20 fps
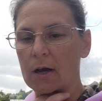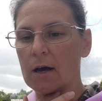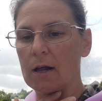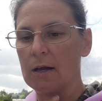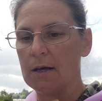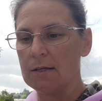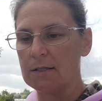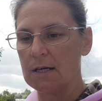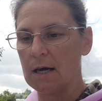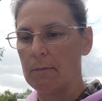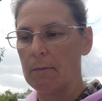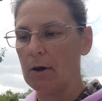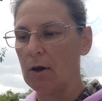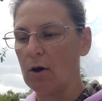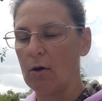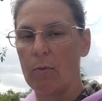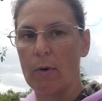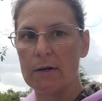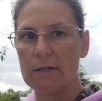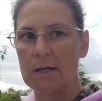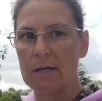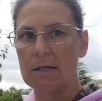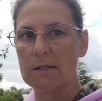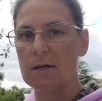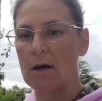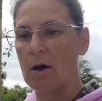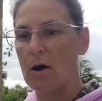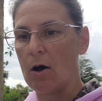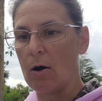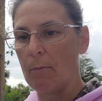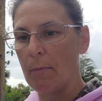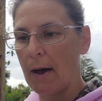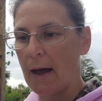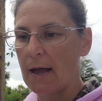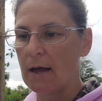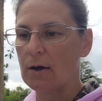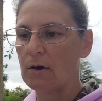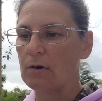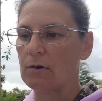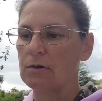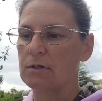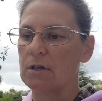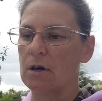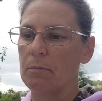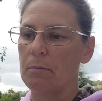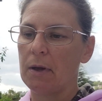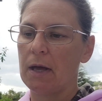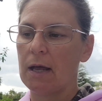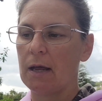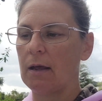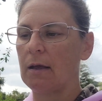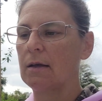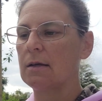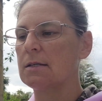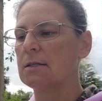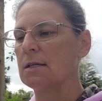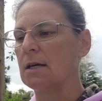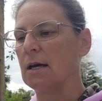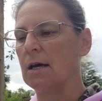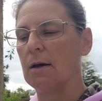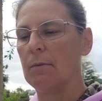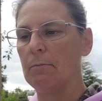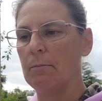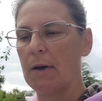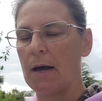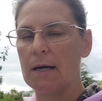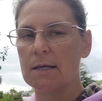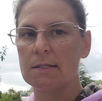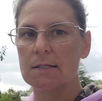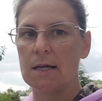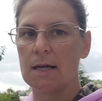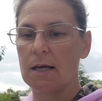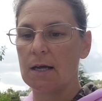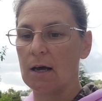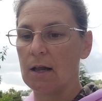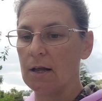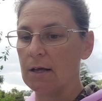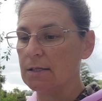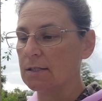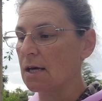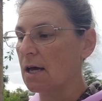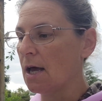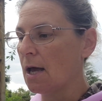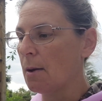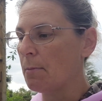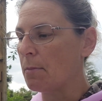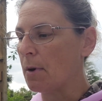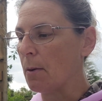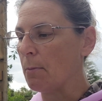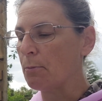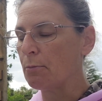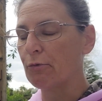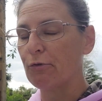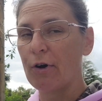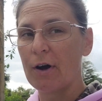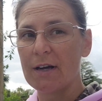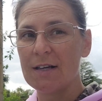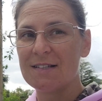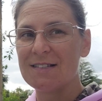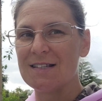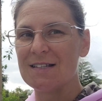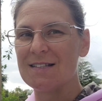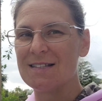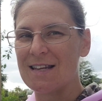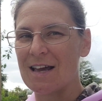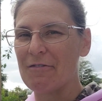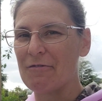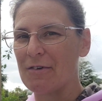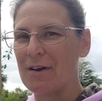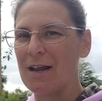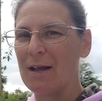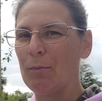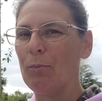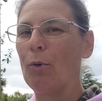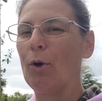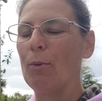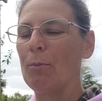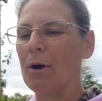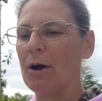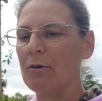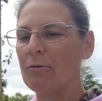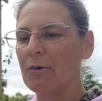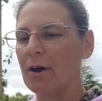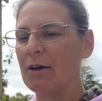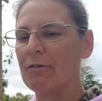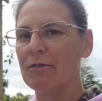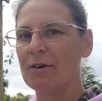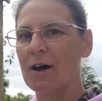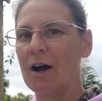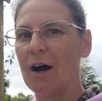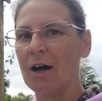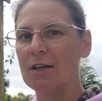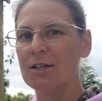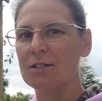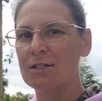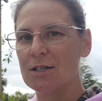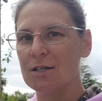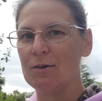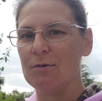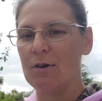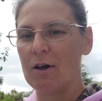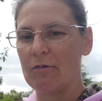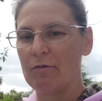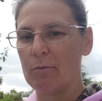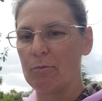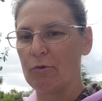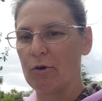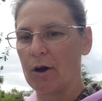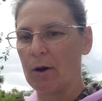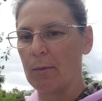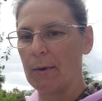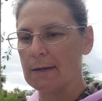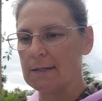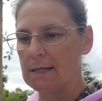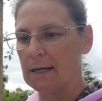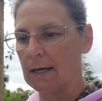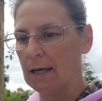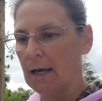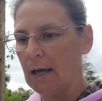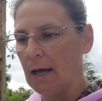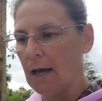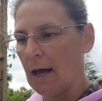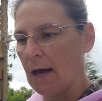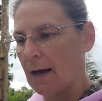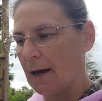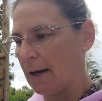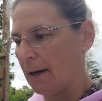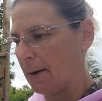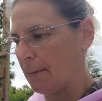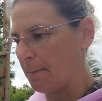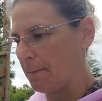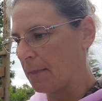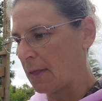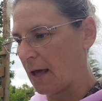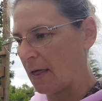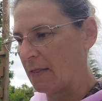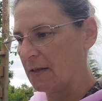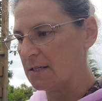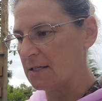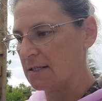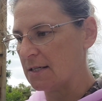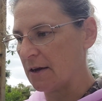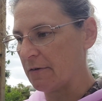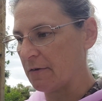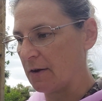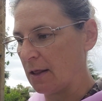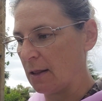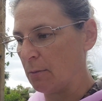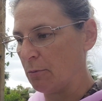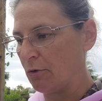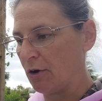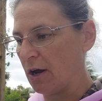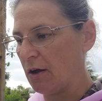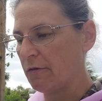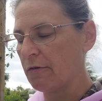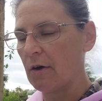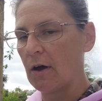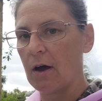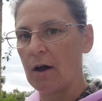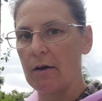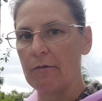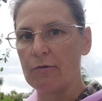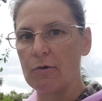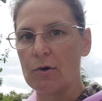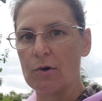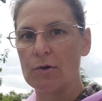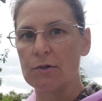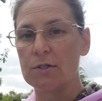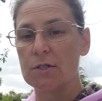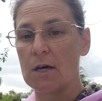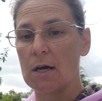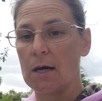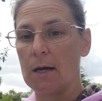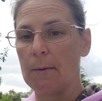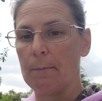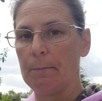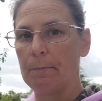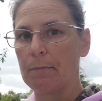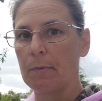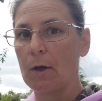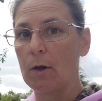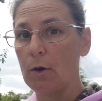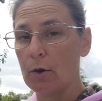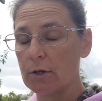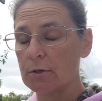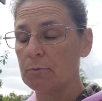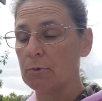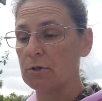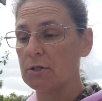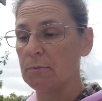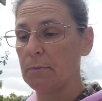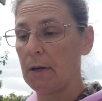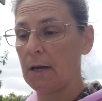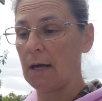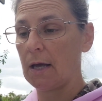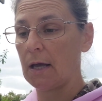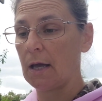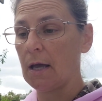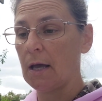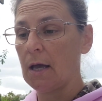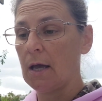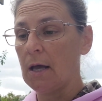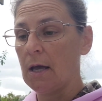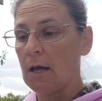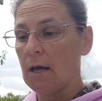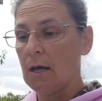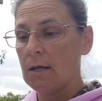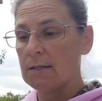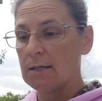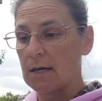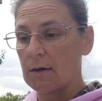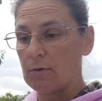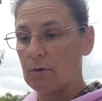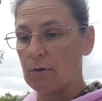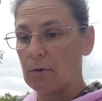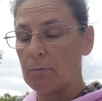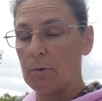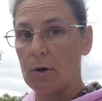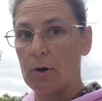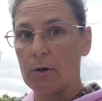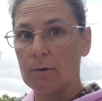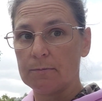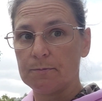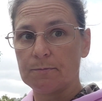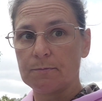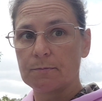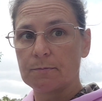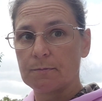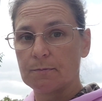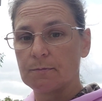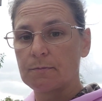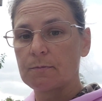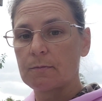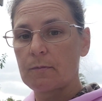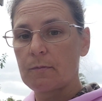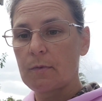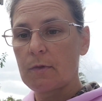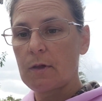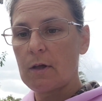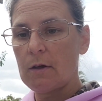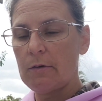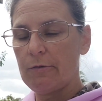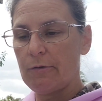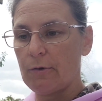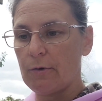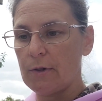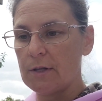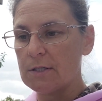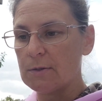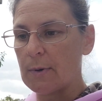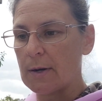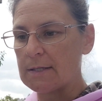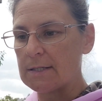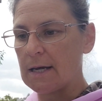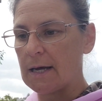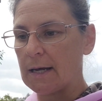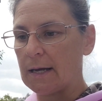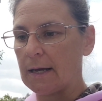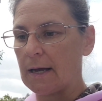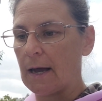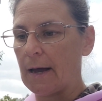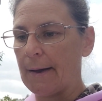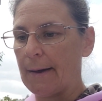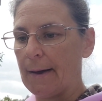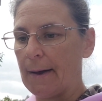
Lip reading: colours. A lot of weddings are pales, are pinks, pastel colours, but brights is definitely one of my favourite. I do love a bright wedding, and this is definitely the brief. I've got lots more to pick down on the plot for this wedding,